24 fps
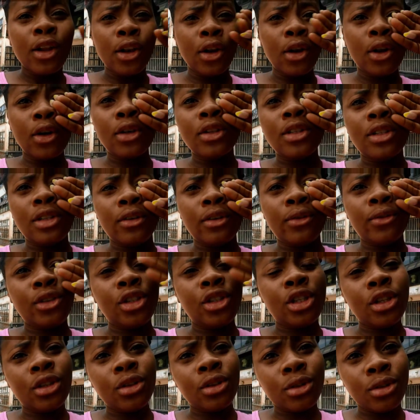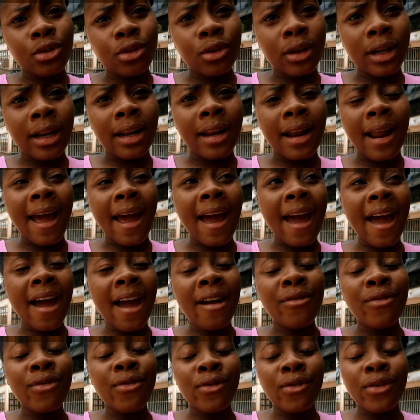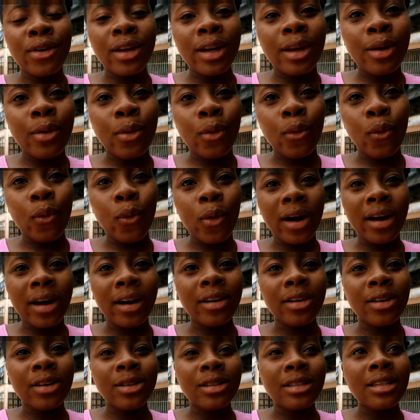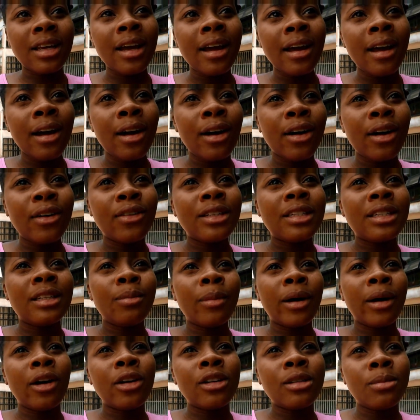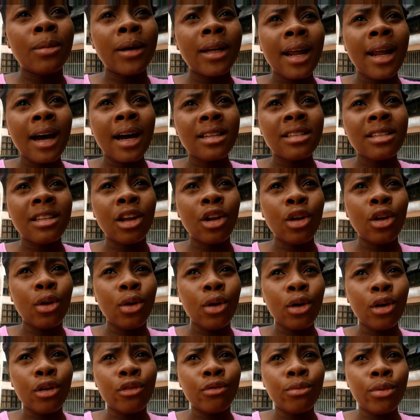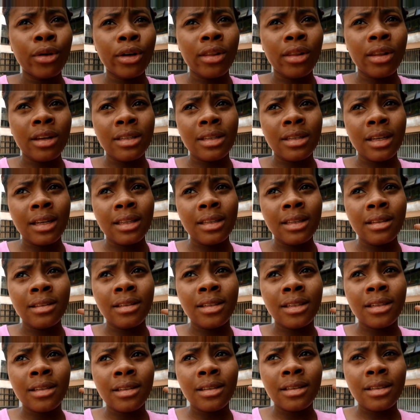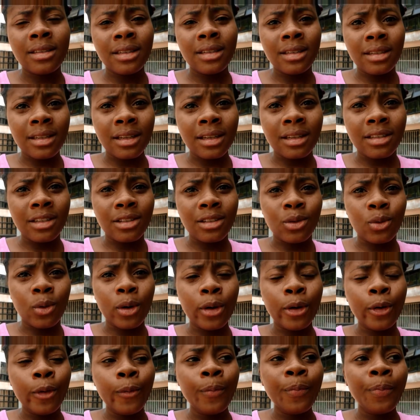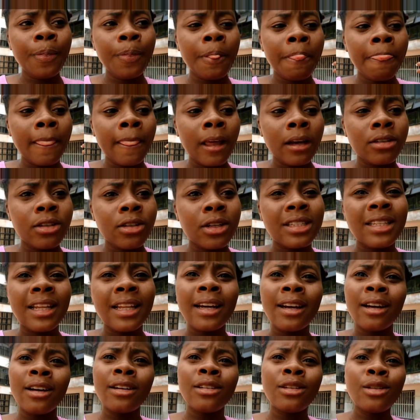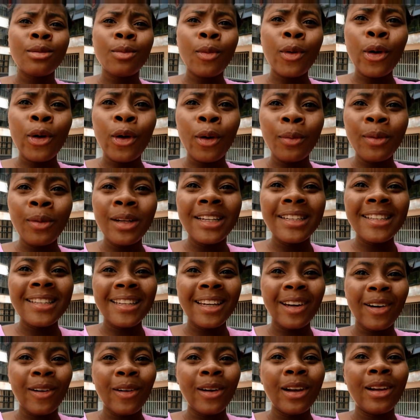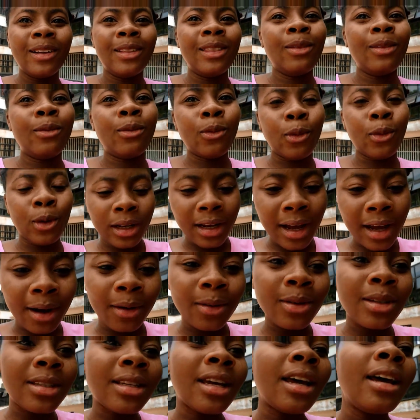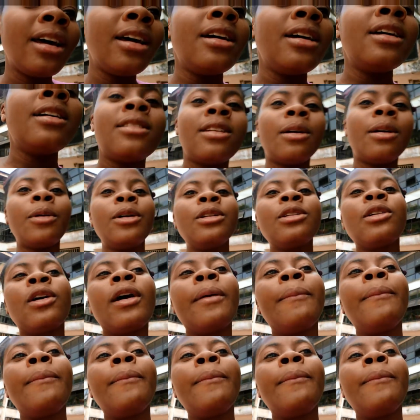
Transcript: Loads of children everywhere, because obviously my husband has a lot of brothers and sisters as well. So it's like a small community all in one house. So I'm going to go